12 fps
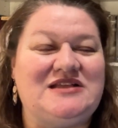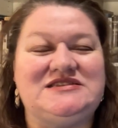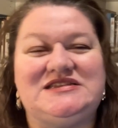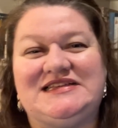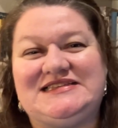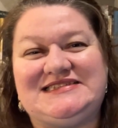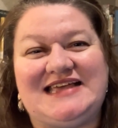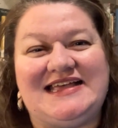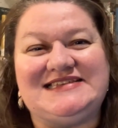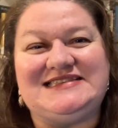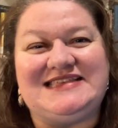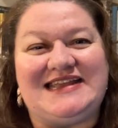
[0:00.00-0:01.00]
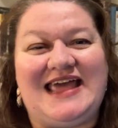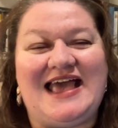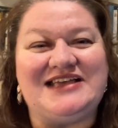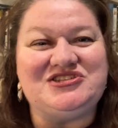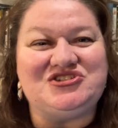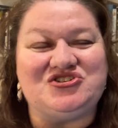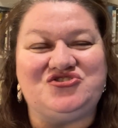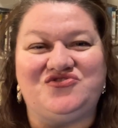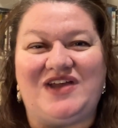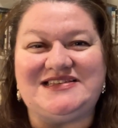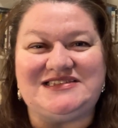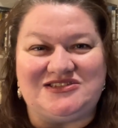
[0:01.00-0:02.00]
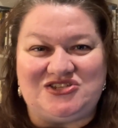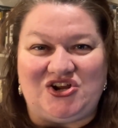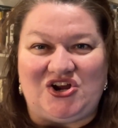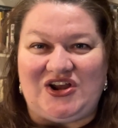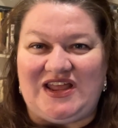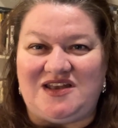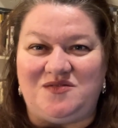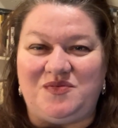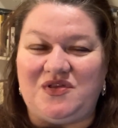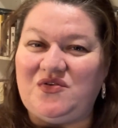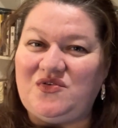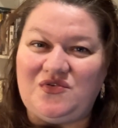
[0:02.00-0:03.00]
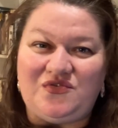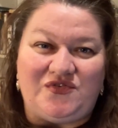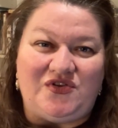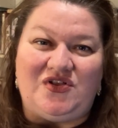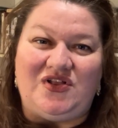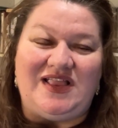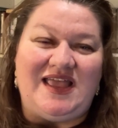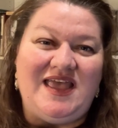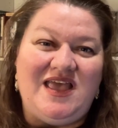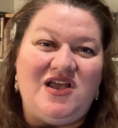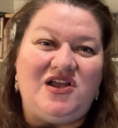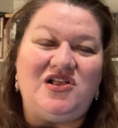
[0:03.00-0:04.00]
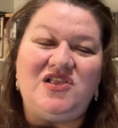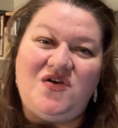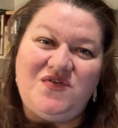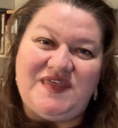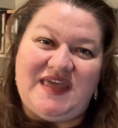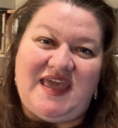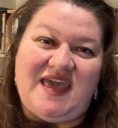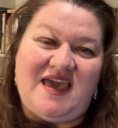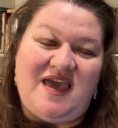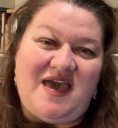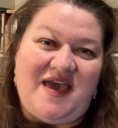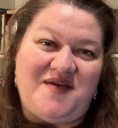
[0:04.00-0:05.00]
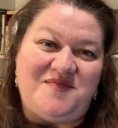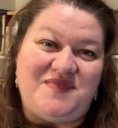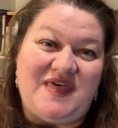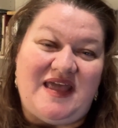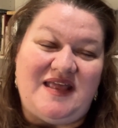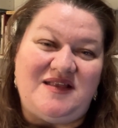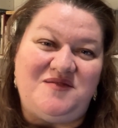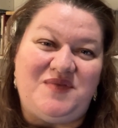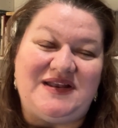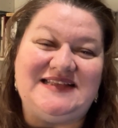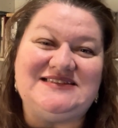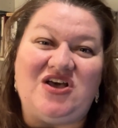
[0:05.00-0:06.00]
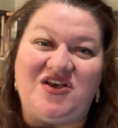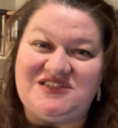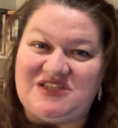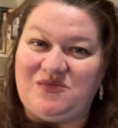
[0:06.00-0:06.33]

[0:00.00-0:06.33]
It says that Hester dresses her in beautiful clothing but is also